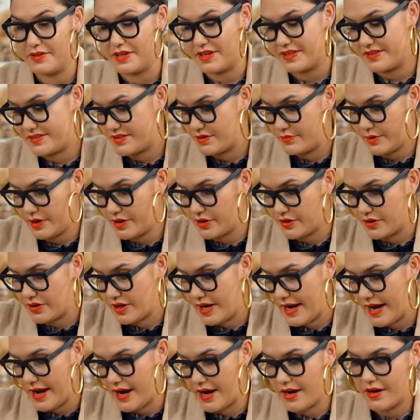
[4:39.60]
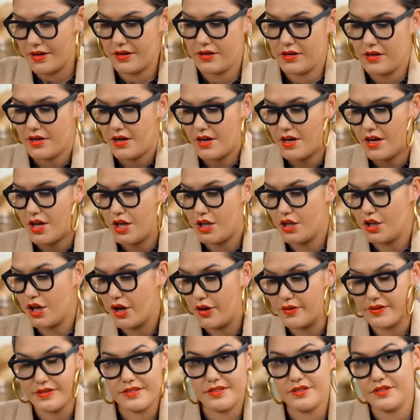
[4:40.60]
minutes depending on how
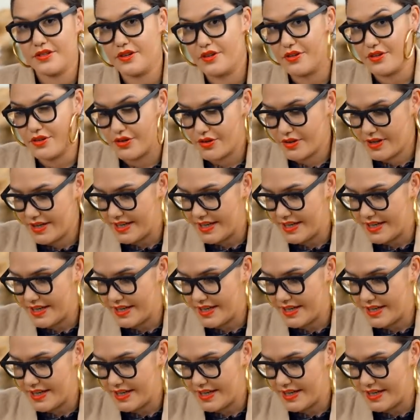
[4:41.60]
low and slow your